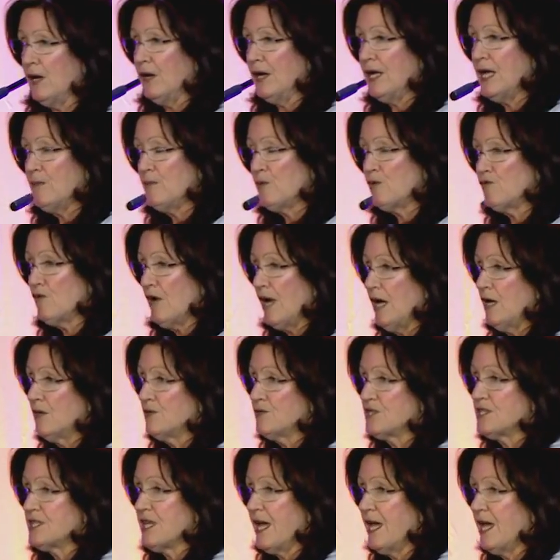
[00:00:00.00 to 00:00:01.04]
him around,
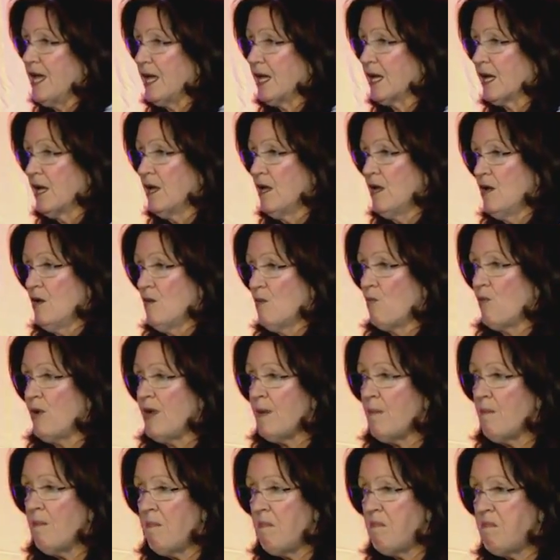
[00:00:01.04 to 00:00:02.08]
saying,
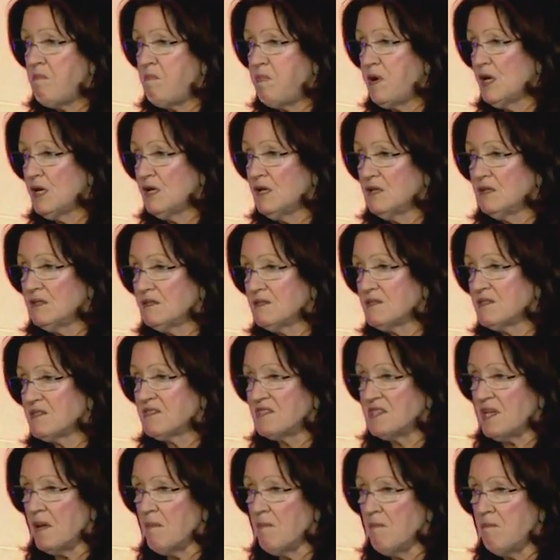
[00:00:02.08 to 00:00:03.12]
Wimple,
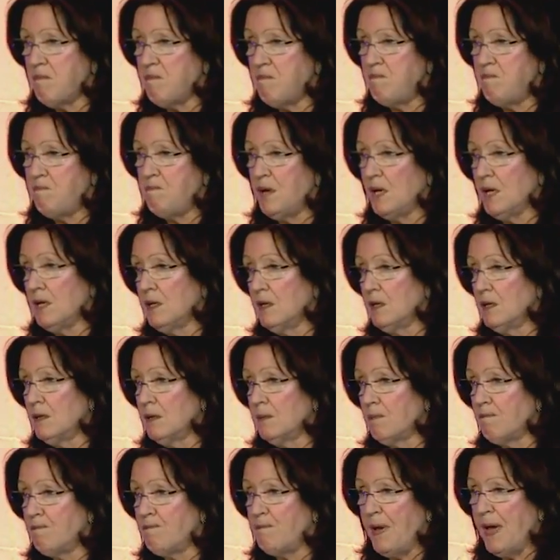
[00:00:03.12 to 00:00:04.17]
simple,
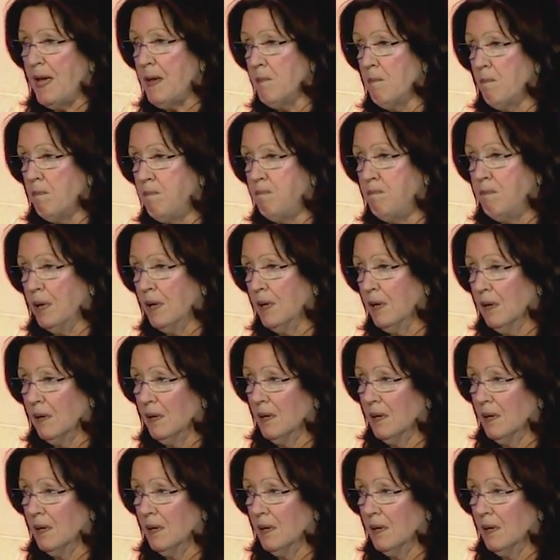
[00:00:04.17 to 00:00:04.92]
pimple.